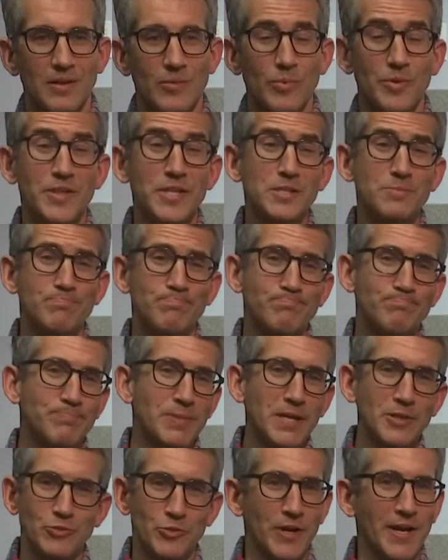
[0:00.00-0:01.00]
With this
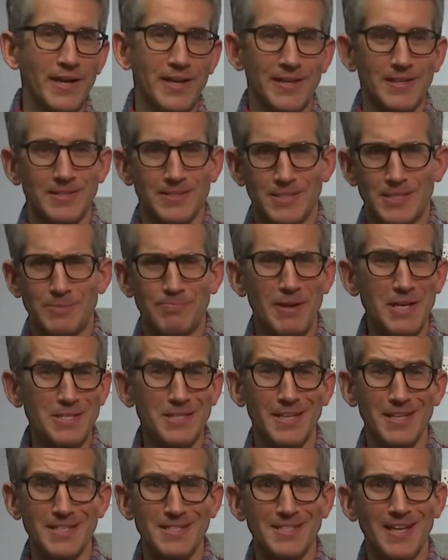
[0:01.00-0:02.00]
big drink and
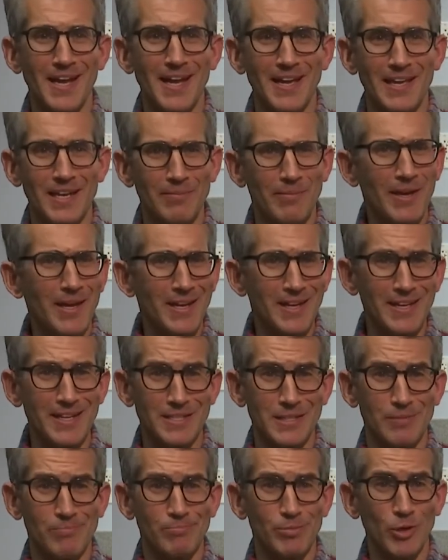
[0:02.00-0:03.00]
specialized diet, am I going to need
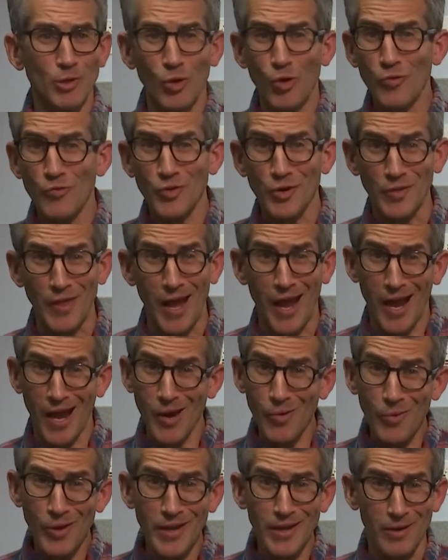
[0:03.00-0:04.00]
to pull over on the
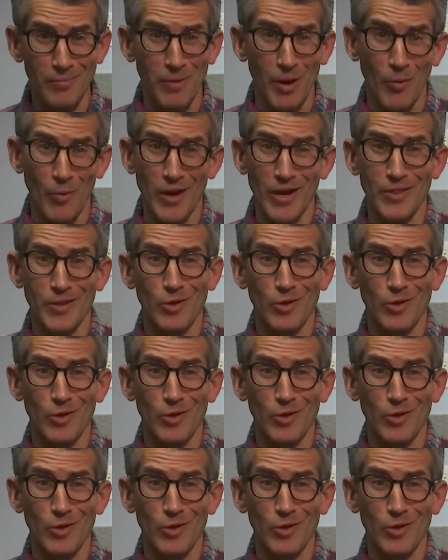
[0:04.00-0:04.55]
highway on my way to the